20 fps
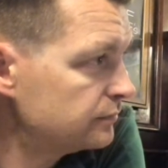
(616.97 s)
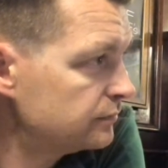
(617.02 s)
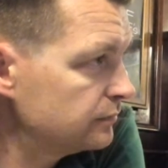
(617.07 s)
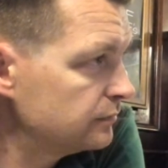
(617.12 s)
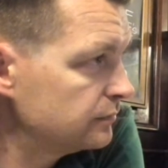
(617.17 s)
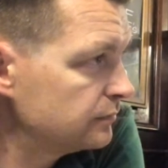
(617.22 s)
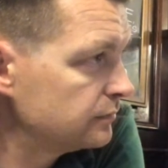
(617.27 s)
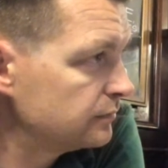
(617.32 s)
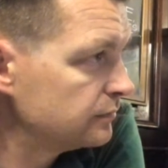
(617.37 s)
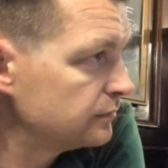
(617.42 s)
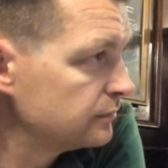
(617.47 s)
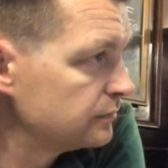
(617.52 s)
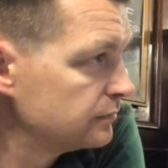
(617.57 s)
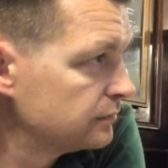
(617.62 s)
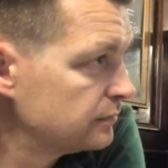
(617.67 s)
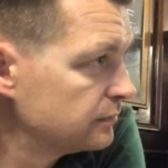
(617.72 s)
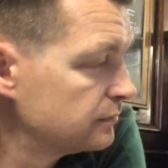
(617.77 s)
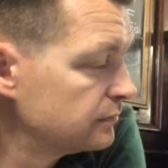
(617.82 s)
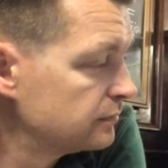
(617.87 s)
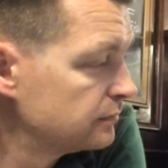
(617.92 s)

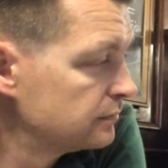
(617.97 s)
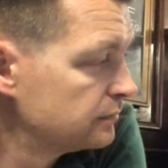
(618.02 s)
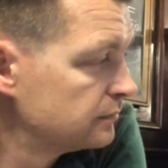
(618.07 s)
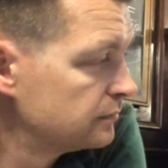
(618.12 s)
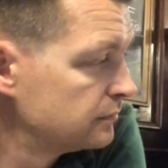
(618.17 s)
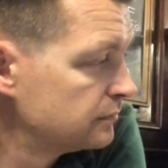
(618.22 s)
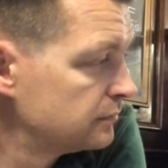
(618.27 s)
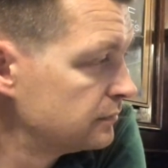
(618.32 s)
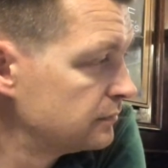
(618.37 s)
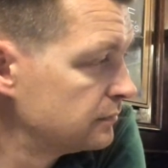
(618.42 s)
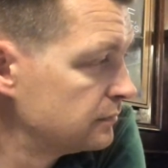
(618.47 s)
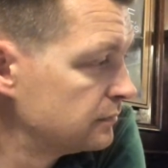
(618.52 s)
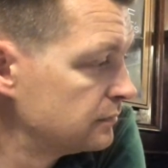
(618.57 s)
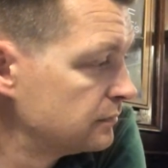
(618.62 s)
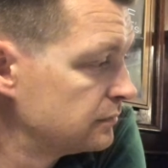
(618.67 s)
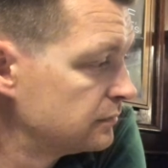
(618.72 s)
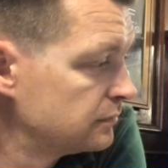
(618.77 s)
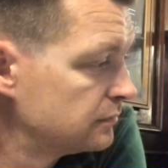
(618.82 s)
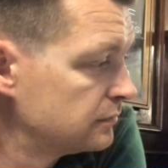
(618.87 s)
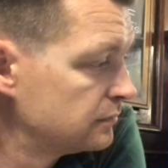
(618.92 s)

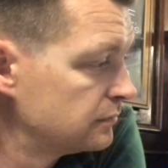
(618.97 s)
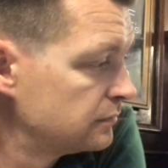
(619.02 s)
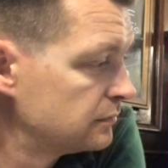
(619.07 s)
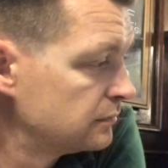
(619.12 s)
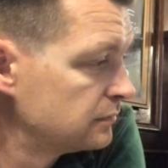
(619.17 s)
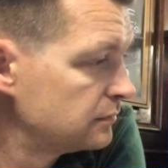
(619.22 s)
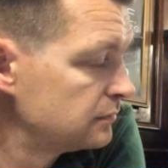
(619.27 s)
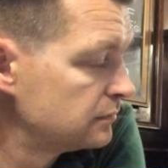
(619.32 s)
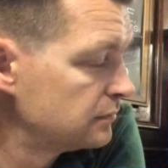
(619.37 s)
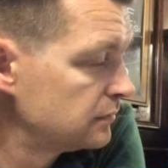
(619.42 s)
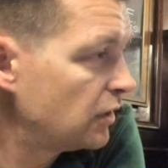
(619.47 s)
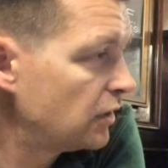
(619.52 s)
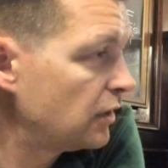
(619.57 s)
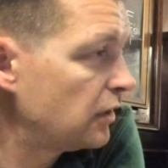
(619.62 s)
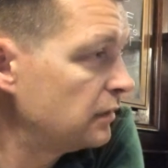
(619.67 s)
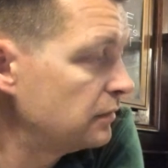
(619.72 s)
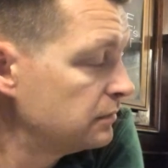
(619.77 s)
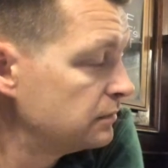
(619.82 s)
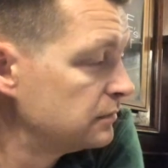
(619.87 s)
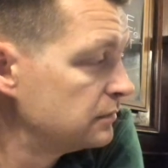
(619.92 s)

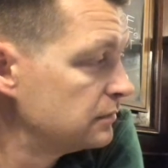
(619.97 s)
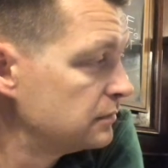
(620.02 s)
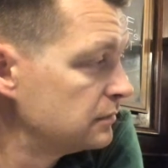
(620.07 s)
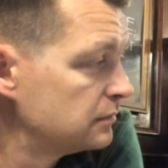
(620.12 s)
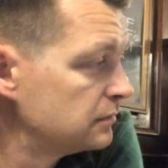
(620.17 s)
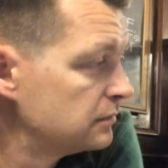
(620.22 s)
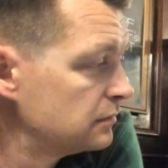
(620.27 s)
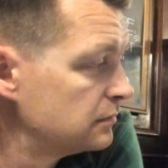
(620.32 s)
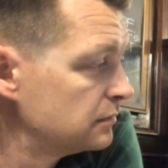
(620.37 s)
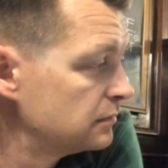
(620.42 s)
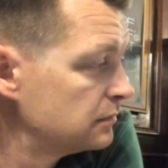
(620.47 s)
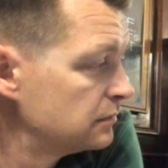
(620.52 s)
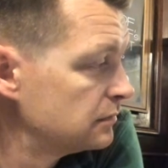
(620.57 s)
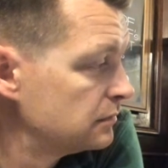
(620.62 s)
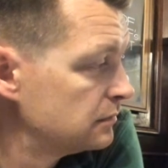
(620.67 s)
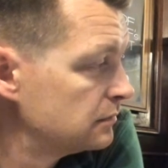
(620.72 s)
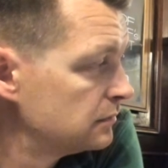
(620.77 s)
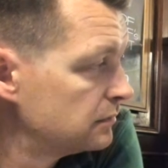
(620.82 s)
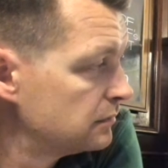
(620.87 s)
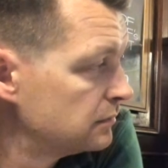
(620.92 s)

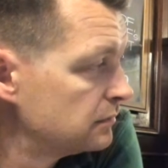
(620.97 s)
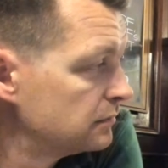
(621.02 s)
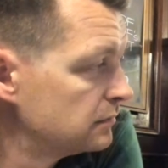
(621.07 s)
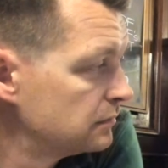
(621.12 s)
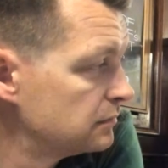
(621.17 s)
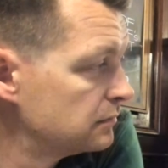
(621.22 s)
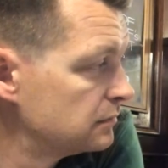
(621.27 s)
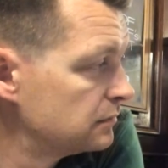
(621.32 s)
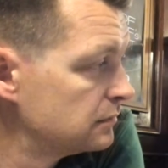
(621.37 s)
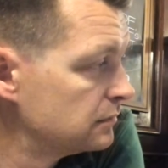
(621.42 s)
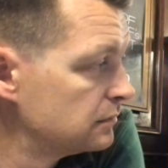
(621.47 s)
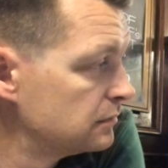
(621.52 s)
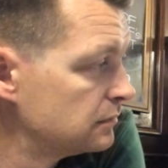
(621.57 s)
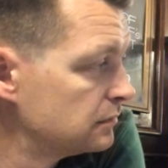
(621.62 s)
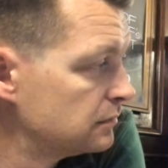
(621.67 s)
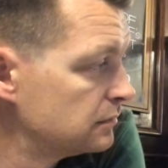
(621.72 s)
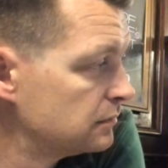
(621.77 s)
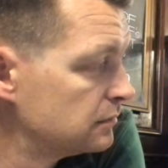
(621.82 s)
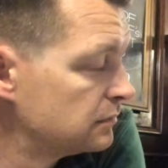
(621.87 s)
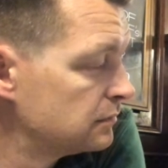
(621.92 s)

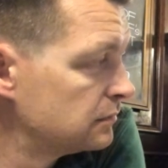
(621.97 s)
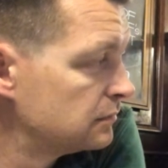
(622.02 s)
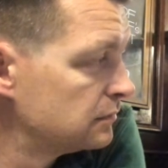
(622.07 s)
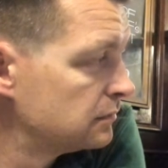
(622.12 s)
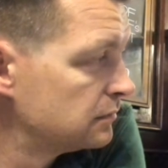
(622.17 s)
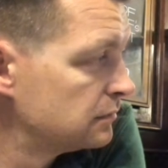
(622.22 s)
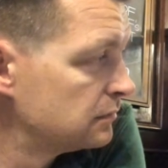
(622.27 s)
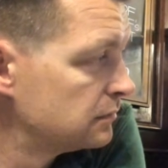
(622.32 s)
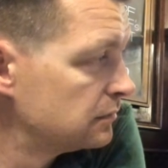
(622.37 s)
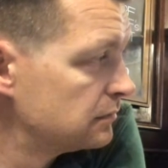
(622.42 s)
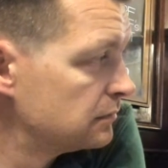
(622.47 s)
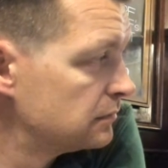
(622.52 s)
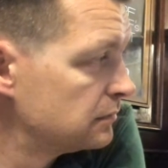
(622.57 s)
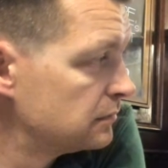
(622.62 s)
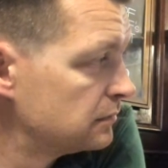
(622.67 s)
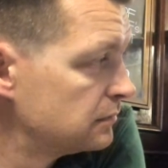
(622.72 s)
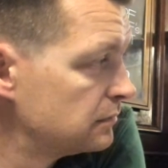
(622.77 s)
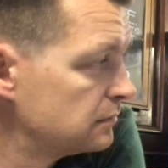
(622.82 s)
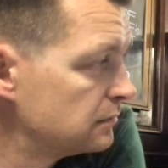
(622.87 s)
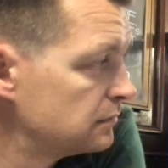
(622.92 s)

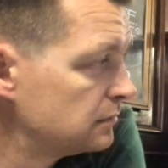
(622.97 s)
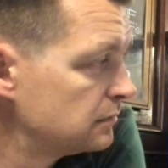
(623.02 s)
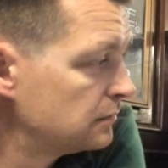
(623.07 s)
This person isn't speaking.